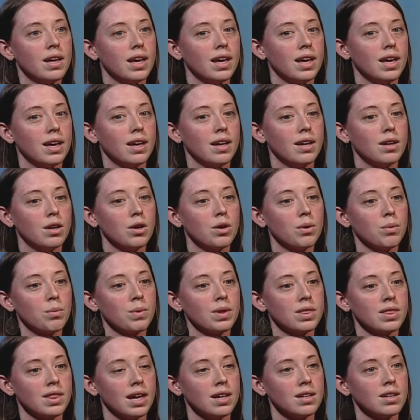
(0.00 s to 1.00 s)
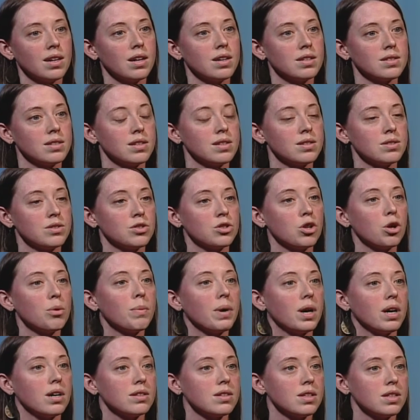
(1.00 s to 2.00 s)
And what that does is
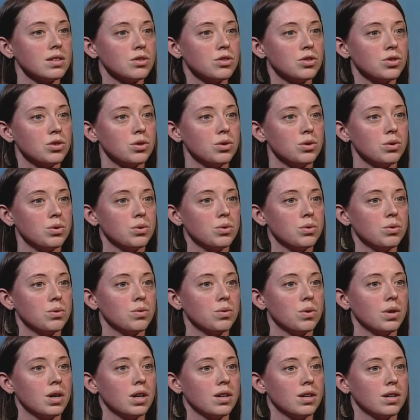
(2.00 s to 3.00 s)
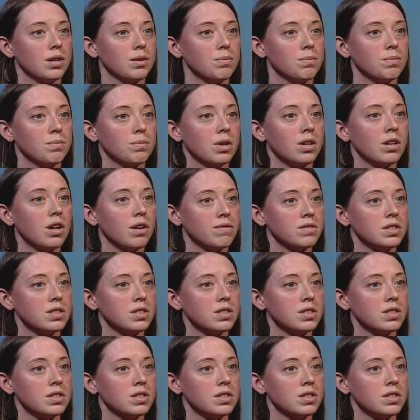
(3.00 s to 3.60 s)
snowballed into enough